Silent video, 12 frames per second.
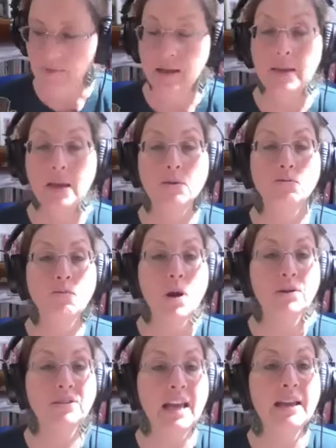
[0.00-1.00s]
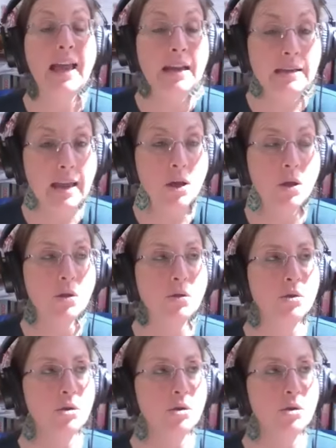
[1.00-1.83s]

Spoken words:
And then Roxann and Gayle,